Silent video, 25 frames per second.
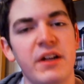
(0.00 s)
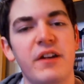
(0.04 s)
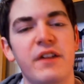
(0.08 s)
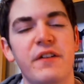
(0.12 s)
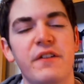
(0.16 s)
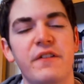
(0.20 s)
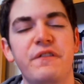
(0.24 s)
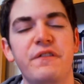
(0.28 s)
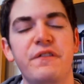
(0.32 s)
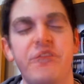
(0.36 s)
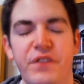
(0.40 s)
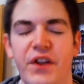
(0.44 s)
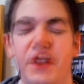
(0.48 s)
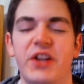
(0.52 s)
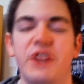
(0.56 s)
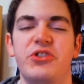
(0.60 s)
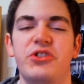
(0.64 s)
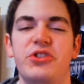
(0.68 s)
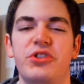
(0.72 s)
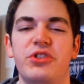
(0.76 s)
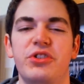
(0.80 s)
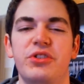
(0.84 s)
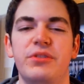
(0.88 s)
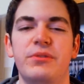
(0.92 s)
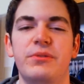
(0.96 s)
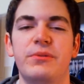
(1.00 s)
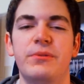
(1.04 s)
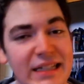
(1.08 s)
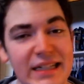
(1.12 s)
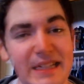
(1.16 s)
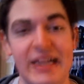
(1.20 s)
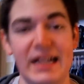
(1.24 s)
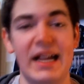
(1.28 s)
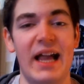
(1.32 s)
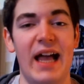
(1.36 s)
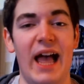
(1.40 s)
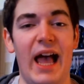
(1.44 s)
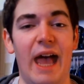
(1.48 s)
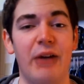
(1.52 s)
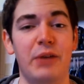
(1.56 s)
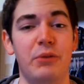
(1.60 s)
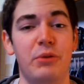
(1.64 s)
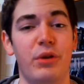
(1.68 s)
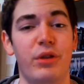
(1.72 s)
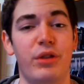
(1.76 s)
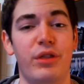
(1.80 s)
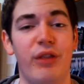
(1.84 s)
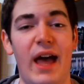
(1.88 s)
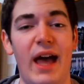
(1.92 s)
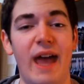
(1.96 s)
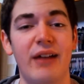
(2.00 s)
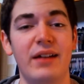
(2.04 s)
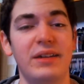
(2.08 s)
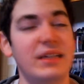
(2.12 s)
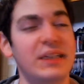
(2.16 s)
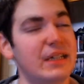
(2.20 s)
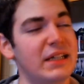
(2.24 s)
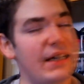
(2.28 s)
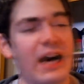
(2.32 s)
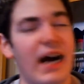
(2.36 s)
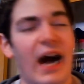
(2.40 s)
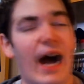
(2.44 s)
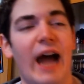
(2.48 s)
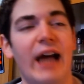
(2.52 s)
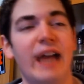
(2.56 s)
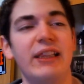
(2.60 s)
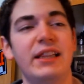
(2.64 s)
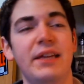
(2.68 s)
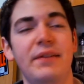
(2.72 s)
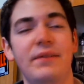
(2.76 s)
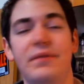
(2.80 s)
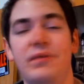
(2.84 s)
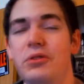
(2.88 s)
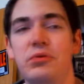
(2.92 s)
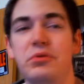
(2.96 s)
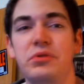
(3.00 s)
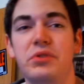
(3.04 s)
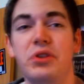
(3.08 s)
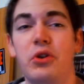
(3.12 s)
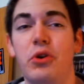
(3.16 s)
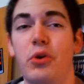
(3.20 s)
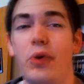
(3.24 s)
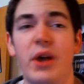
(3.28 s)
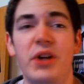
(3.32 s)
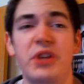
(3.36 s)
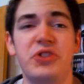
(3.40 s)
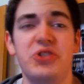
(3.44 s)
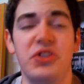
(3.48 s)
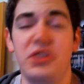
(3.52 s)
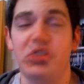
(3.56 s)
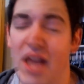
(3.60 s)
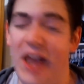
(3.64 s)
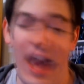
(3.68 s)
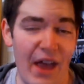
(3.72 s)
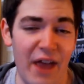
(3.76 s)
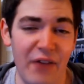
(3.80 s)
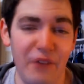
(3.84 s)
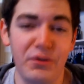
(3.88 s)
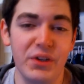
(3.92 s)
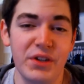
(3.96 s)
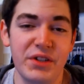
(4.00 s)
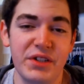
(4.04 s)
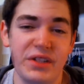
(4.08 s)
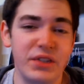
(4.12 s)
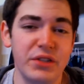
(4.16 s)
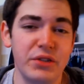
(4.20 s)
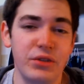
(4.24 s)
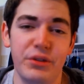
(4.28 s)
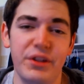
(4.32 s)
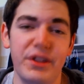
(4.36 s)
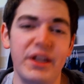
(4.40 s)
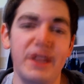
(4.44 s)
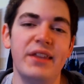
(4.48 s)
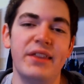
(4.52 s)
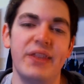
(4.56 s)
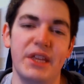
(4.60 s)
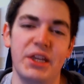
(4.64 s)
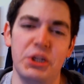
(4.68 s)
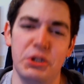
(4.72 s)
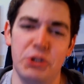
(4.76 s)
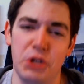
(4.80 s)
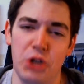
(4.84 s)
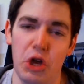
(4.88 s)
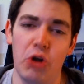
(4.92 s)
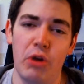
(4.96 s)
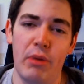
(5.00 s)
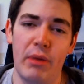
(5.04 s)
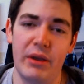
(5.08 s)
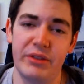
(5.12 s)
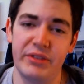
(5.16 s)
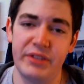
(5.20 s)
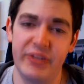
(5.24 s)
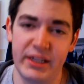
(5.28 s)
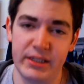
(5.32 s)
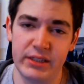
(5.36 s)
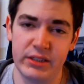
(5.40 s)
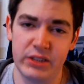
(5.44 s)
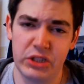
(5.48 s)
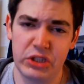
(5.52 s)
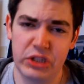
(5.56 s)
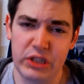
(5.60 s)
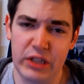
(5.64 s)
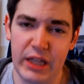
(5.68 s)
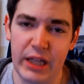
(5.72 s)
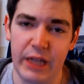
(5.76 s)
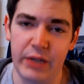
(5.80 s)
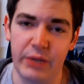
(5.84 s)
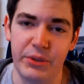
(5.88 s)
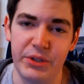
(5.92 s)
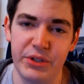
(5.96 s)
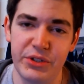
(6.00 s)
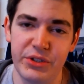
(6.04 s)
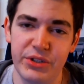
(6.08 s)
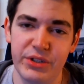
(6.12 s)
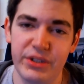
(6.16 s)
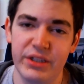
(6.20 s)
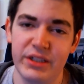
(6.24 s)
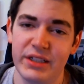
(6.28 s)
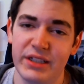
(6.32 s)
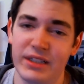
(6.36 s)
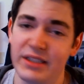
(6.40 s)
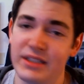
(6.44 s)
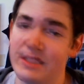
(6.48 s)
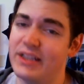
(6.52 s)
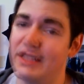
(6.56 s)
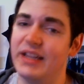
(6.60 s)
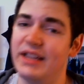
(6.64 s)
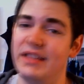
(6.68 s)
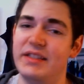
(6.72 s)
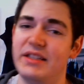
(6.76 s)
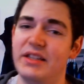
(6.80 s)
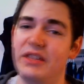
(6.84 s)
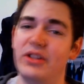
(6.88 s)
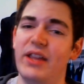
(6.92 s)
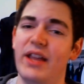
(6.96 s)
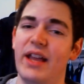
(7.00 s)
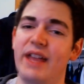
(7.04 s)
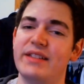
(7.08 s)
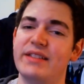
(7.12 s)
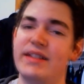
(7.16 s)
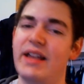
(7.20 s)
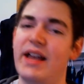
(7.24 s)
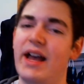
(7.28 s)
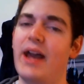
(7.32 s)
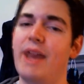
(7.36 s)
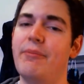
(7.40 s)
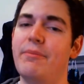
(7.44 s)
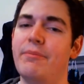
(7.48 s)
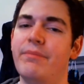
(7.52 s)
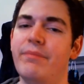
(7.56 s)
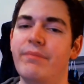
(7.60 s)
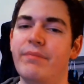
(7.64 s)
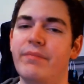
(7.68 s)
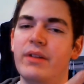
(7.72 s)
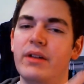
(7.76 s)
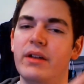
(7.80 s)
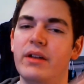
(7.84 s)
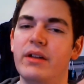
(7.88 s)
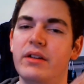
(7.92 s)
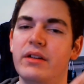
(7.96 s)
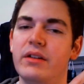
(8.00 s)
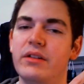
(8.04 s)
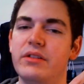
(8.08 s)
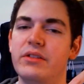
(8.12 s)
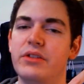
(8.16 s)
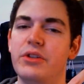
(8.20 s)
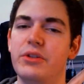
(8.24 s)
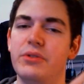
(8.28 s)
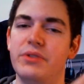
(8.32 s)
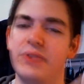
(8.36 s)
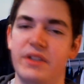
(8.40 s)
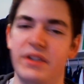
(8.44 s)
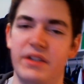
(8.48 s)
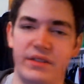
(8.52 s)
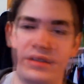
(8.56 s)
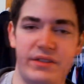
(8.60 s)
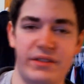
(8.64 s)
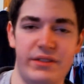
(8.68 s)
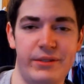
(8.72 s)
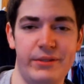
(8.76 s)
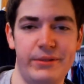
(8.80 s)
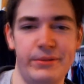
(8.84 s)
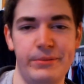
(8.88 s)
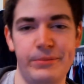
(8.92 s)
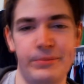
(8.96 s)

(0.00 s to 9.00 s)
Fish. And with that, I leave you to question every single thing that you know about the English language. Until next time, deuces.